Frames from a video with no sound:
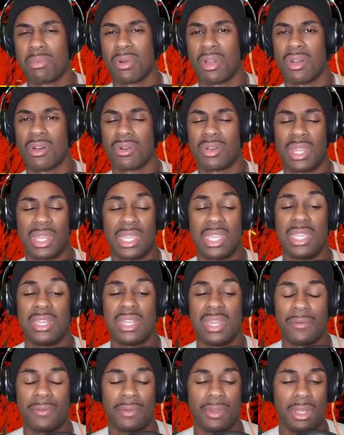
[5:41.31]
bro. Like, he
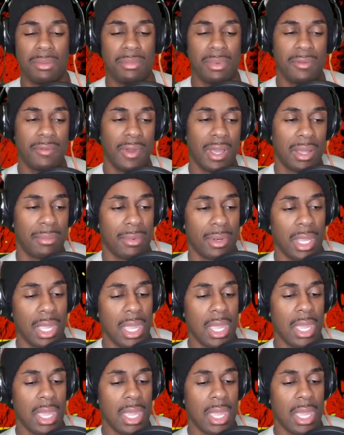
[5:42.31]
definitely be vibing